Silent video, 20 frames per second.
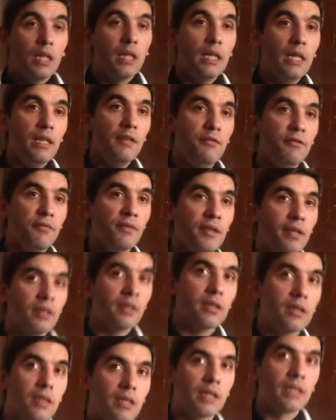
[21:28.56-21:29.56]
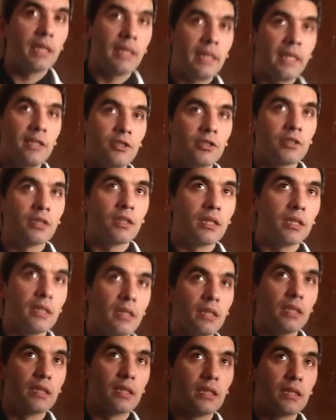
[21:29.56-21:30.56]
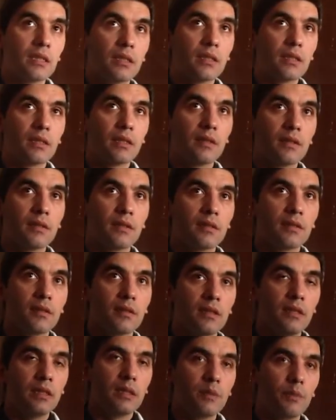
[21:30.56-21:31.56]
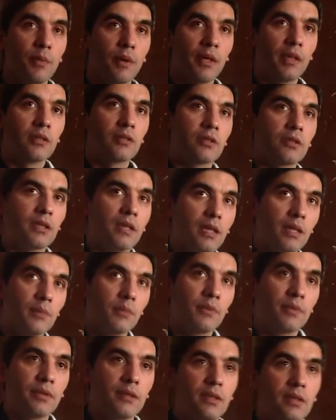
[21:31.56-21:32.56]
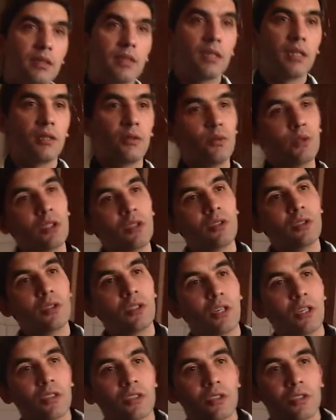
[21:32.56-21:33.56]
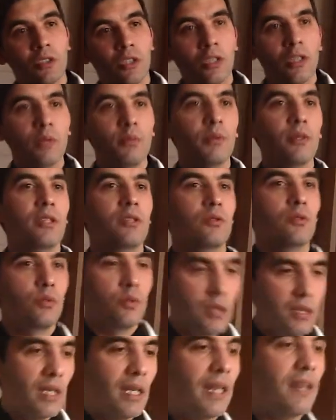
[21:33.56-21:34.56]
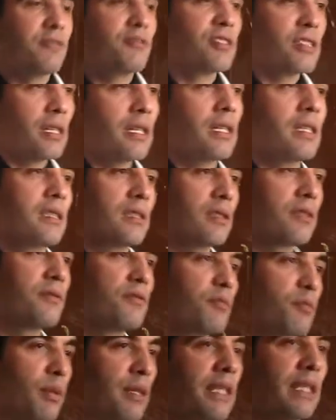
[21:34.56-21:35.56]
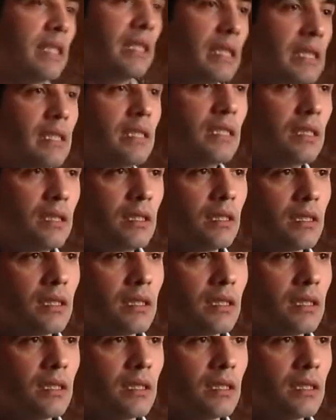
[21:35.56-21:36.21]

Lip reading: If occasionally this puncture happens and we could not stop and we have signs of bleeding,